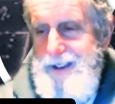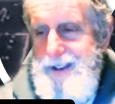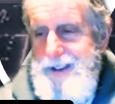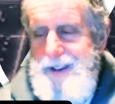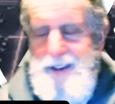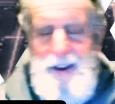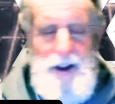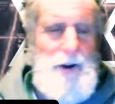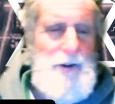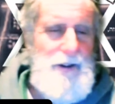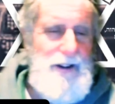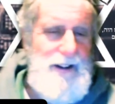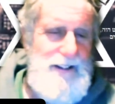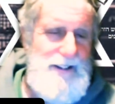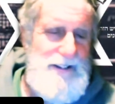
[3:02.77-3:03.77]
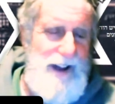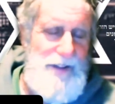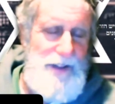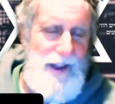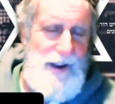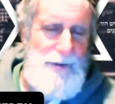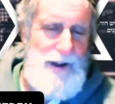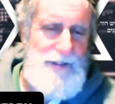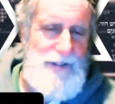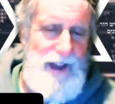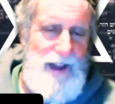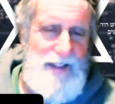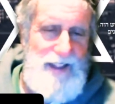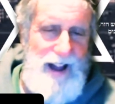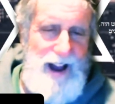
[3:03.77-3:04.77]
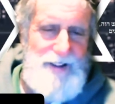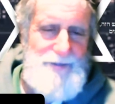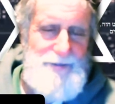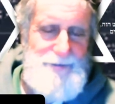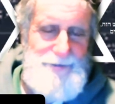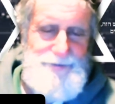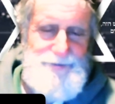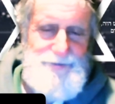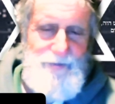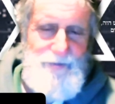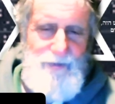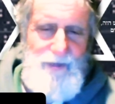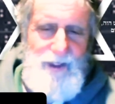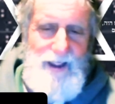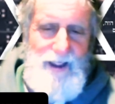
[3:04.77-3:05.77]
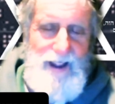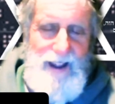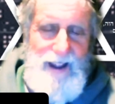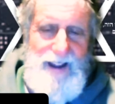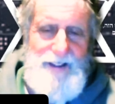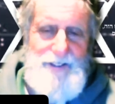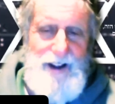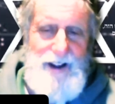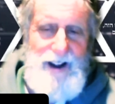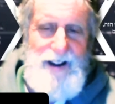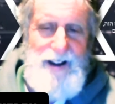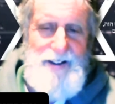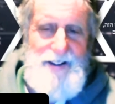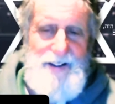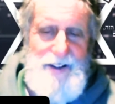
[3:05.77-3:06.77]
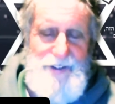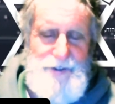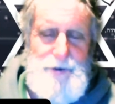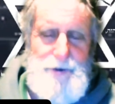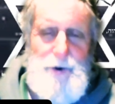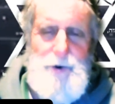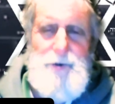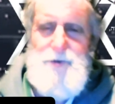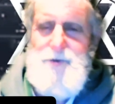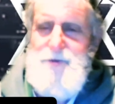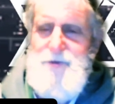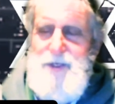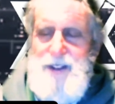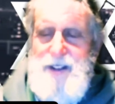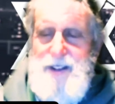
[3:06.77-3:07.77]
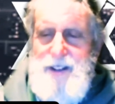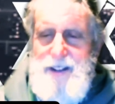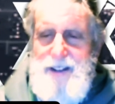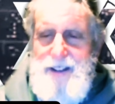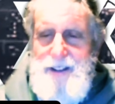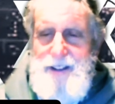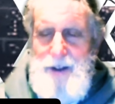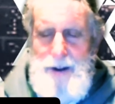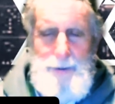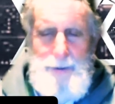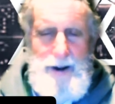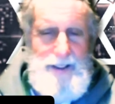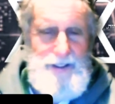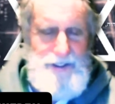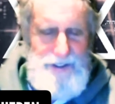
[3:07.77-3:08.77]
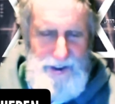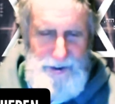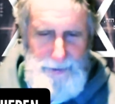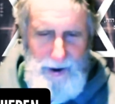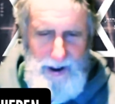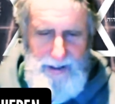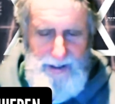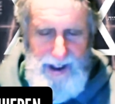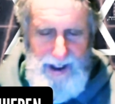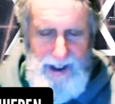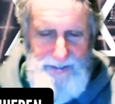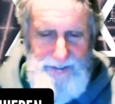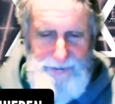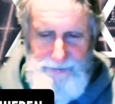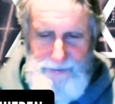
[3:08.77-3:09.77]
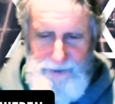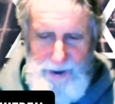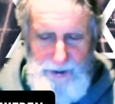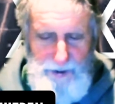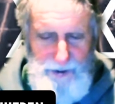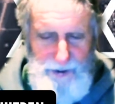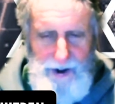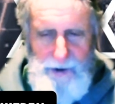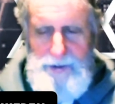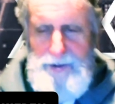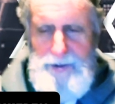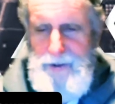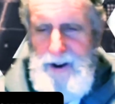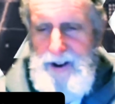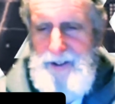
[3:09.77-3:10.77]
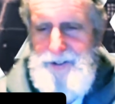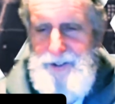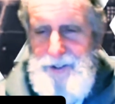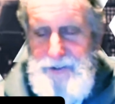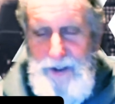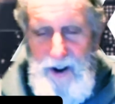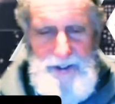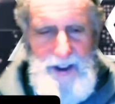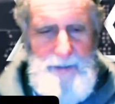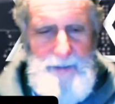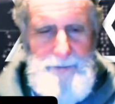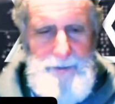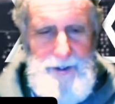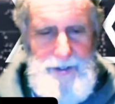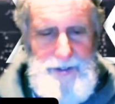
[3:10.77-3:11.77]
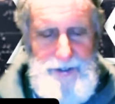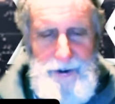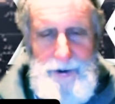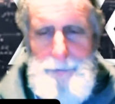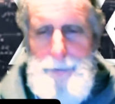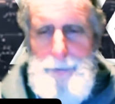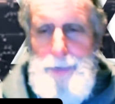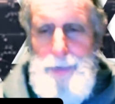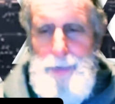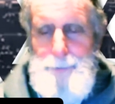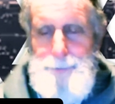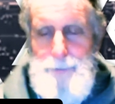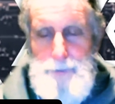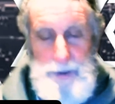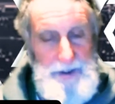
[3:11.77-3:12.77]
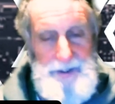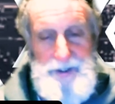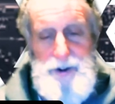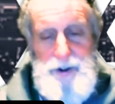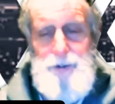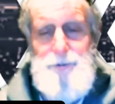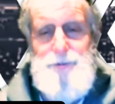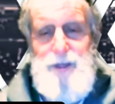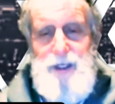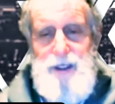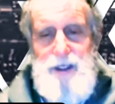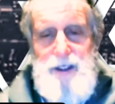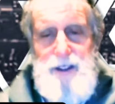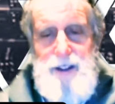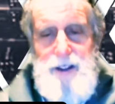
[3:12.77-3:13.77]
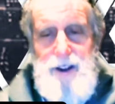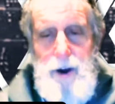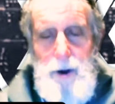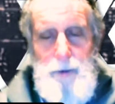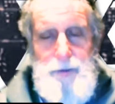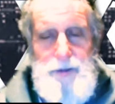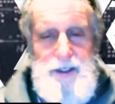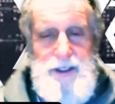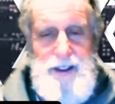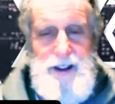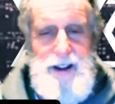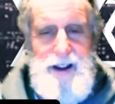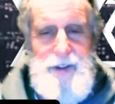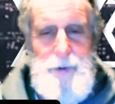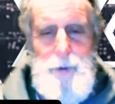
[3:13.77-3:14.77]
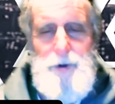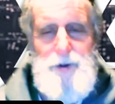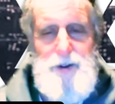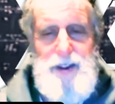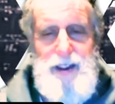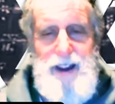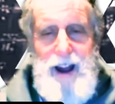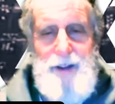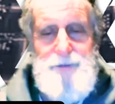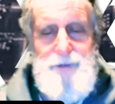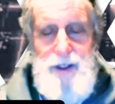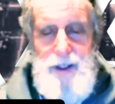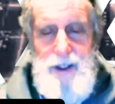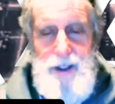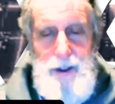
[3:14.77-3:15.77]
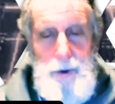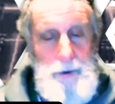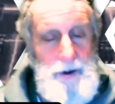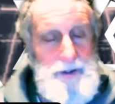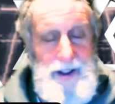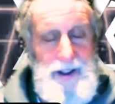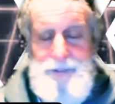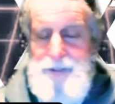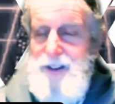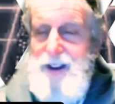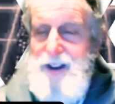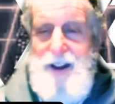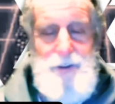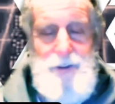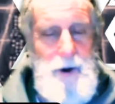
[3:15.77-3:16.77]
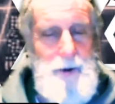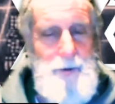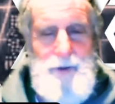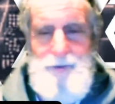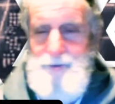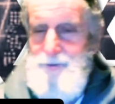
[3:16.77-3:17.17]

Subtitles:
I think about that a lot, and it's true. If anybody listening to this podcast, you can share it with your friends. As far as I'm concerned, please do. Hopefully the word will get out. We're definitely not normal.